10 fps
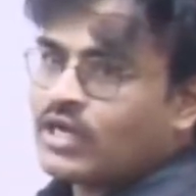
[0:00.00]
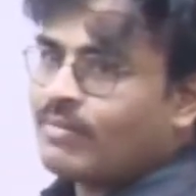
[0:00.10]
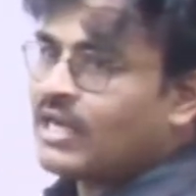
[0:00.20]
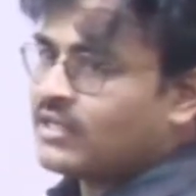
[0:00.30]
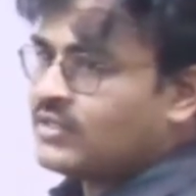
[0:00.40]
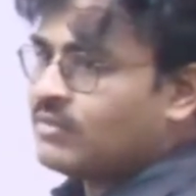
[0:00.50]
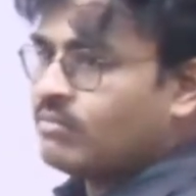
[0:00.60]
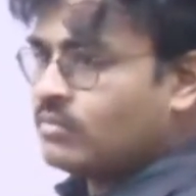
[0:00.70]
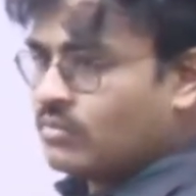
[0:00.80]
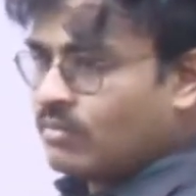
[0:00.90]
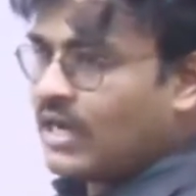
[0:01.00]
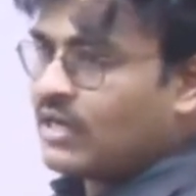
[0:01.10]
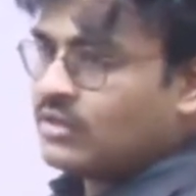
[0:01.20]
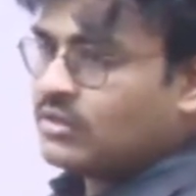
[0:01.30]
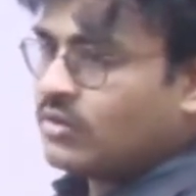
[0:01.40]
Kaaba is
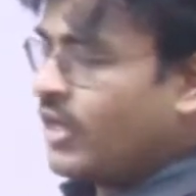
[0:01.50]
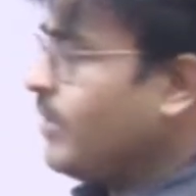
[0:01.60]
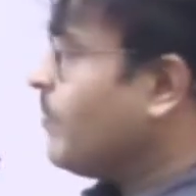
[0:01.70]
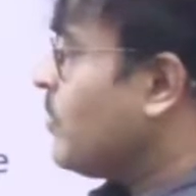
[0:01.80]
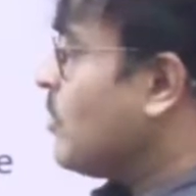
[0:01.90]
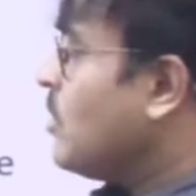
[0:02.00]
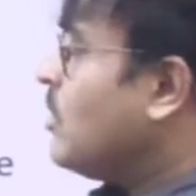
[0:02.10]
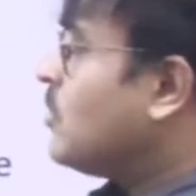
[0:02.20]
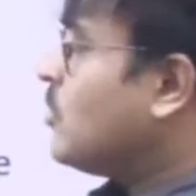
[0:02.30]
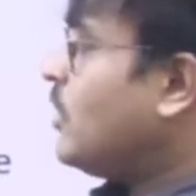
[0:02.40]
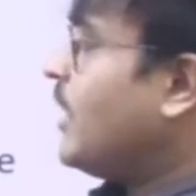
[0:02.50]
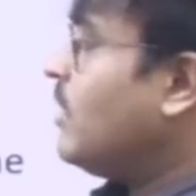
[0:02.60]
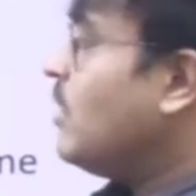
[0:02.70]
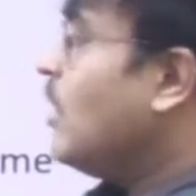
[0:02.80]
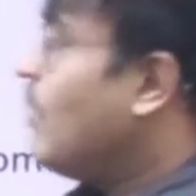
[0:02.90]
Makkah. Okay. So then